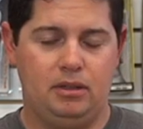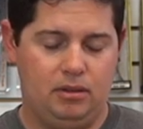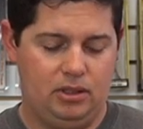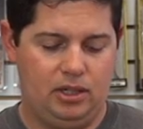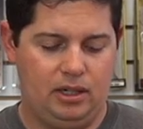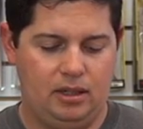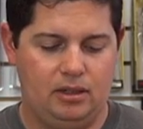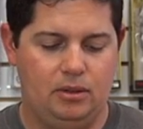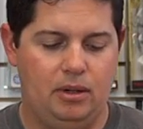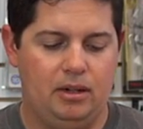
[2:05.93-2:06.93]
to. Check out
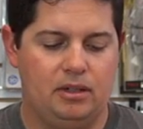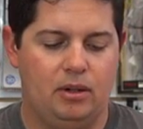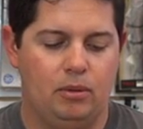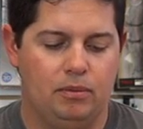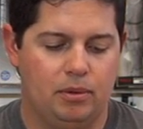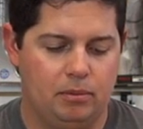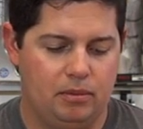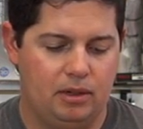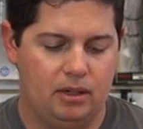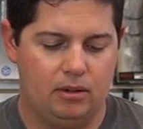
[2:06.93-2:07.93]
the new Airtail worm from
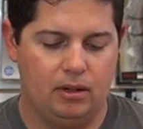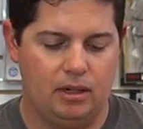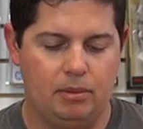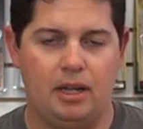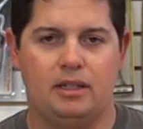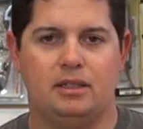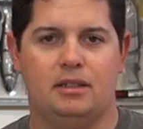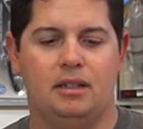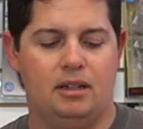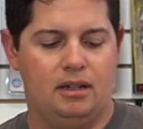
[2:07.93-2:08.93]
Grande Bass.
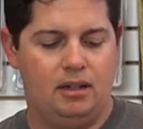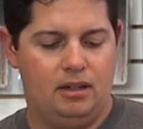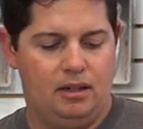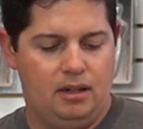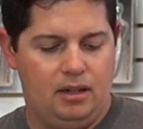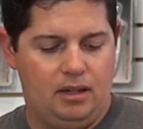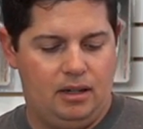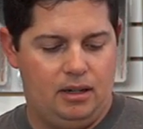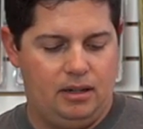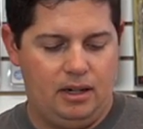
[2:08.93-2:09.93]

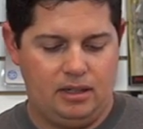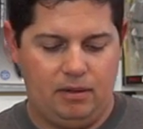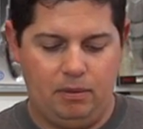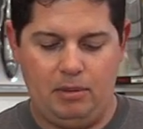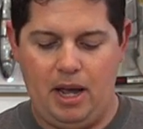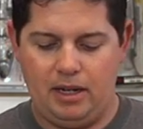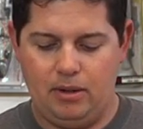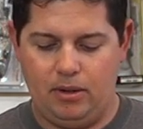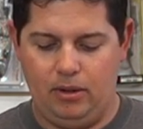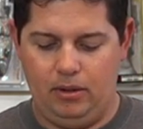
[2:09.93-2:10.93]
Next up from
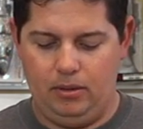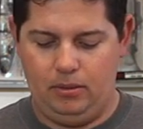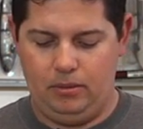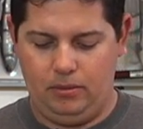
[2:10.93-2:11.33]
Accu-Cull.